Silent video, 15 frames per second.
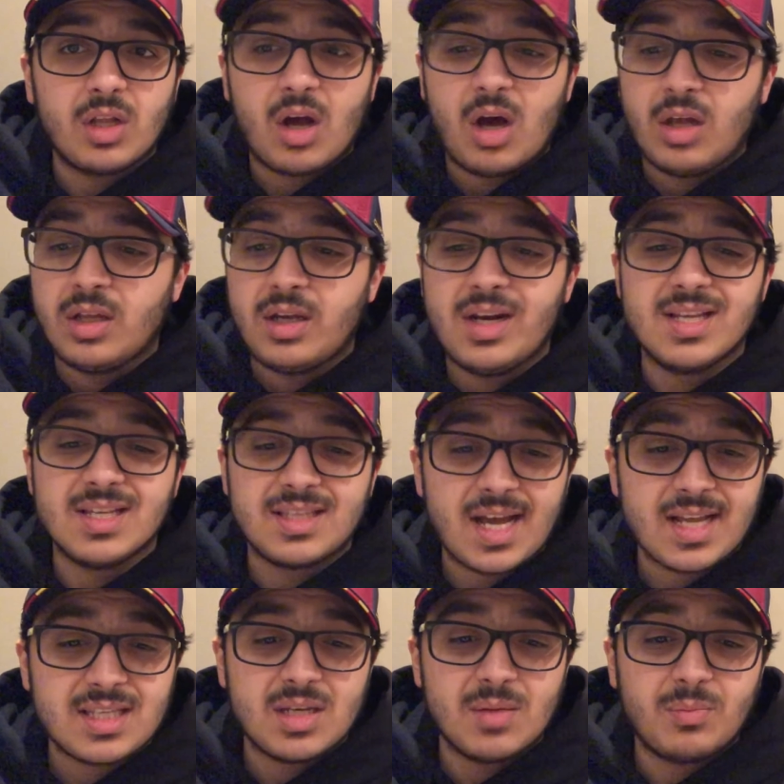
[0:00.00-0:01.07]
Haaland. It is
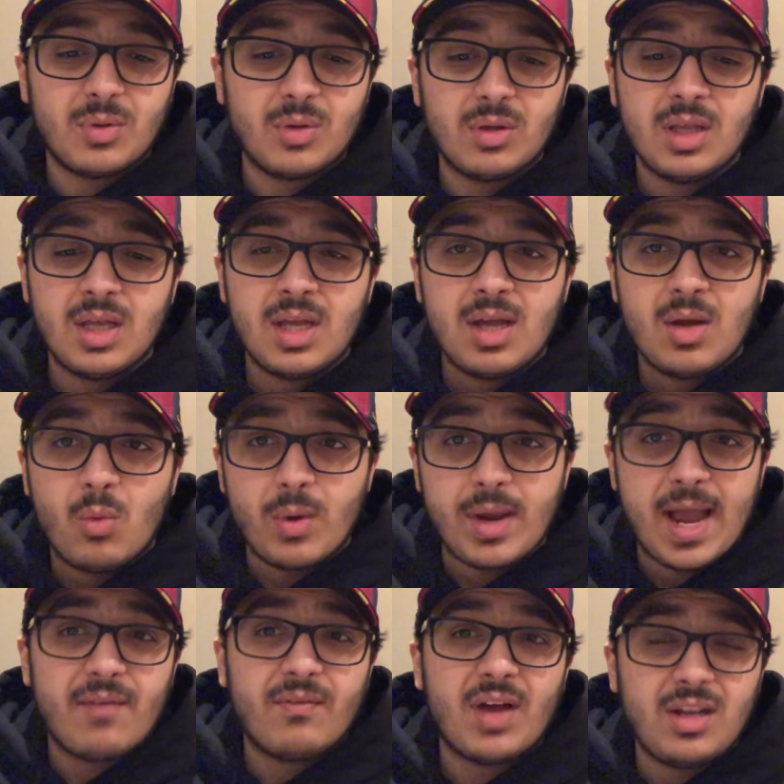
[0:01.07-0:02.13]
that simple.
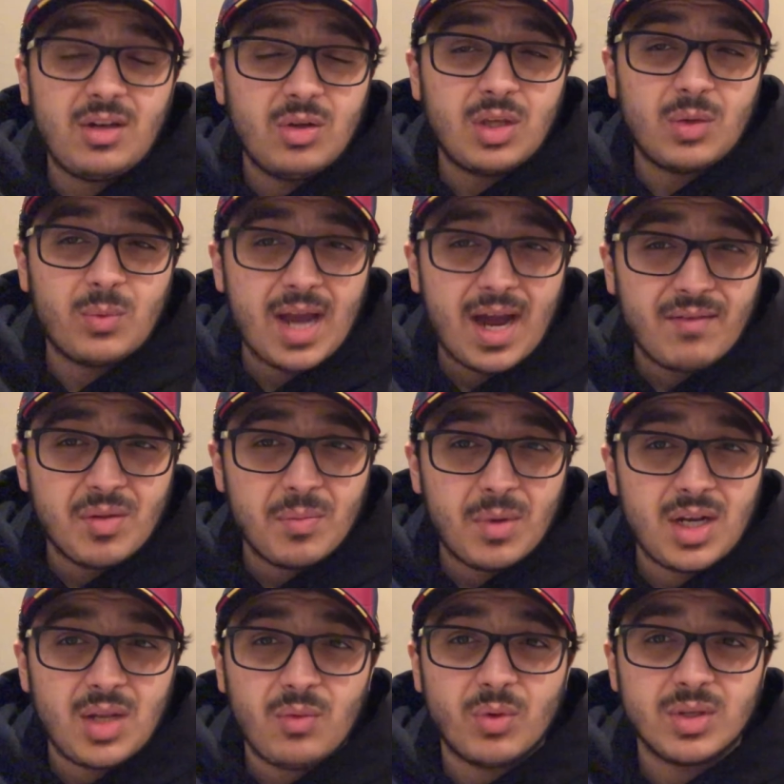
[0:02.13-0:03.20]
I do think we have the
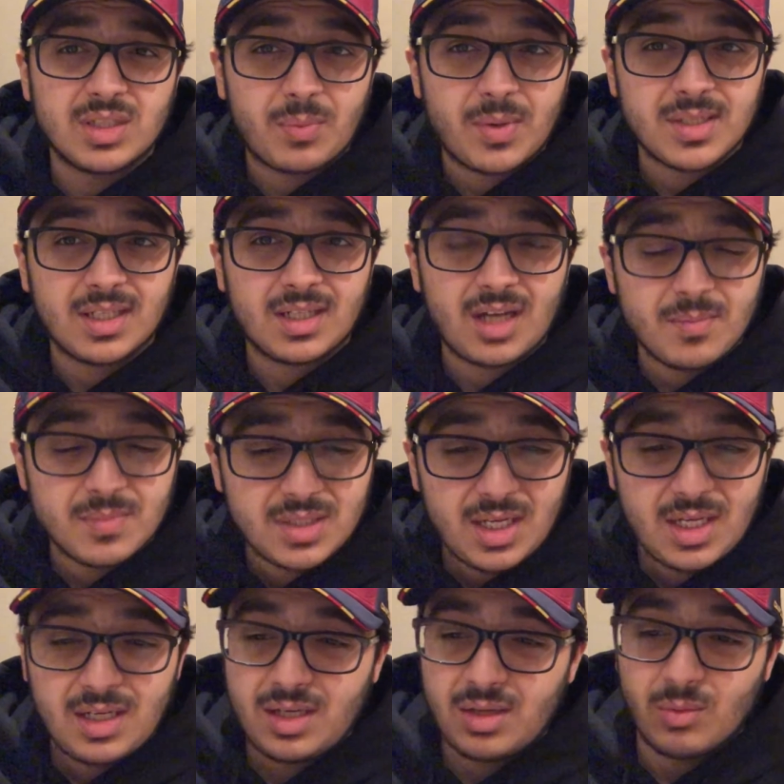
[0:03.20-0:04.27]
money. Once the president comes
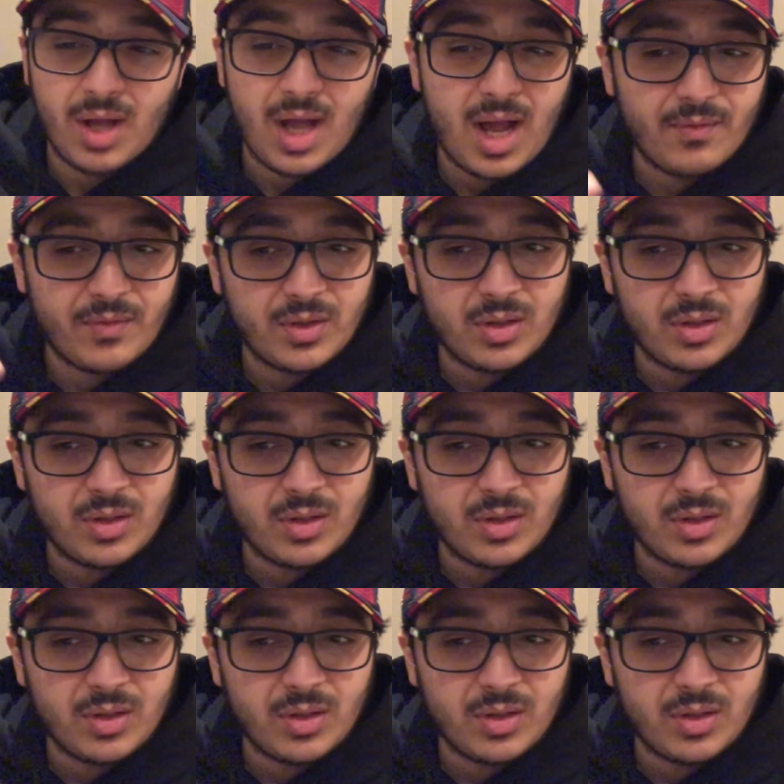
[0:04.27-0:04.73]
in, he will have, you